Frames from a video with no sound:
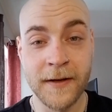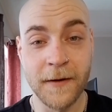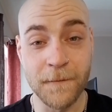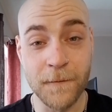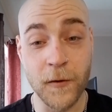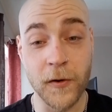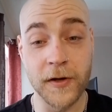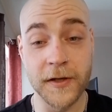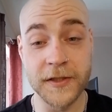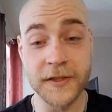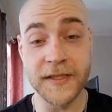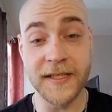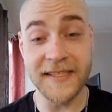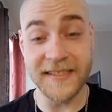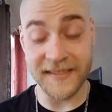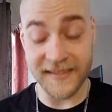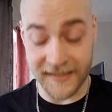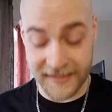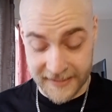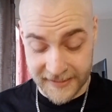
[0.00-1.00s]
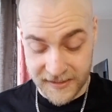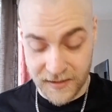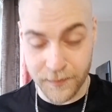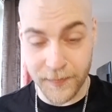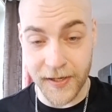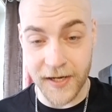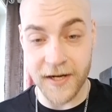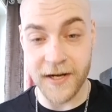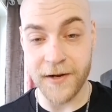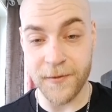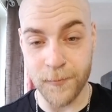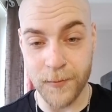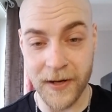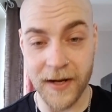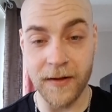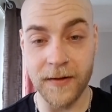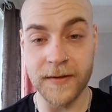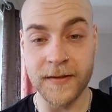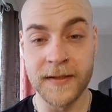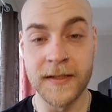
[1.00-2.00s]
Of course, this body
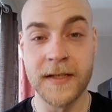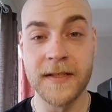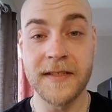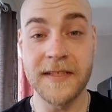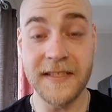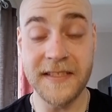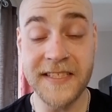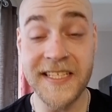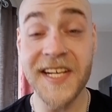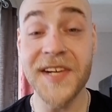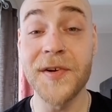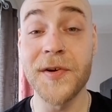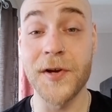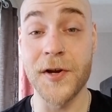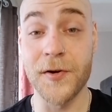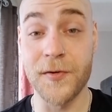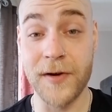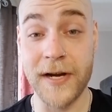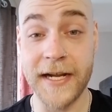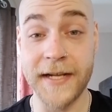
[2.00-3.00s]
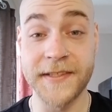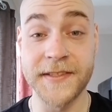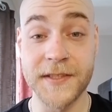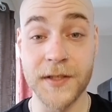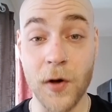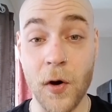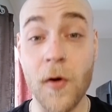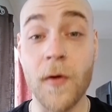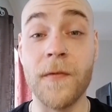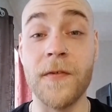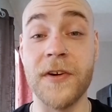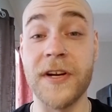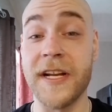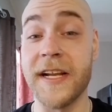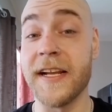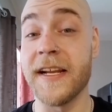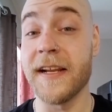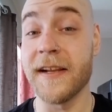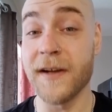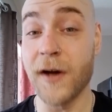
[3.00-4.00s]
will deteriorate over
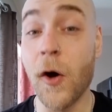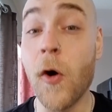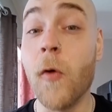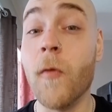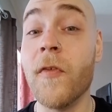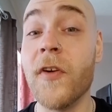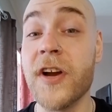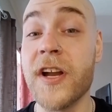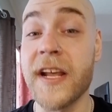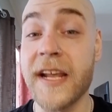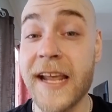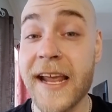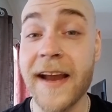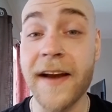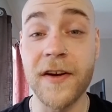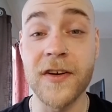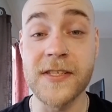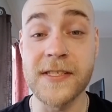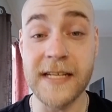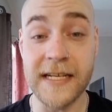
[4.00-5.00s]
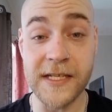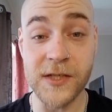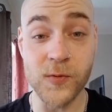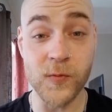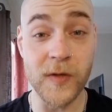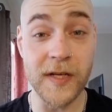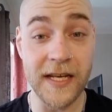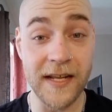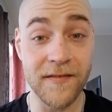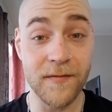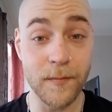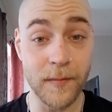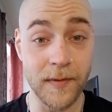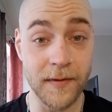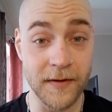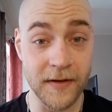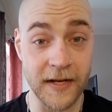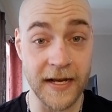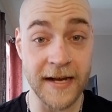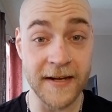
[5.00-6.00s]
the years as we
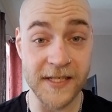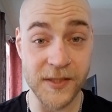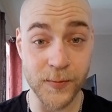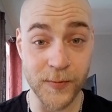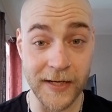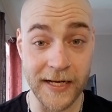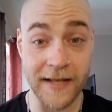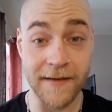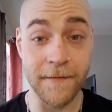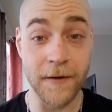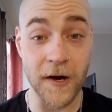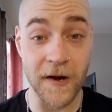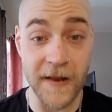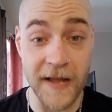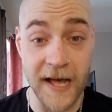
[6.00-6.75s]
live our